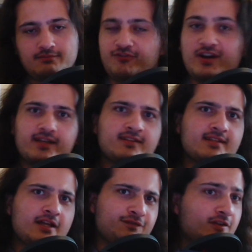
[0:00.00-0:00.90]
very
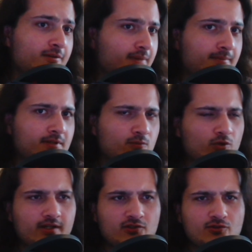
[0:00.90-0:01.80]
excited for, but a bit
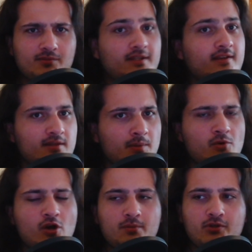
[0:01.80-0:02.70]
worried as well because
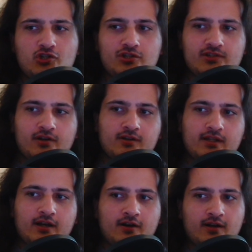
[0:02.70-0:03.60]
MMORPGs aren't
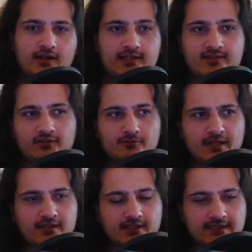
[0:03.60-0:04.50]
that easy to make.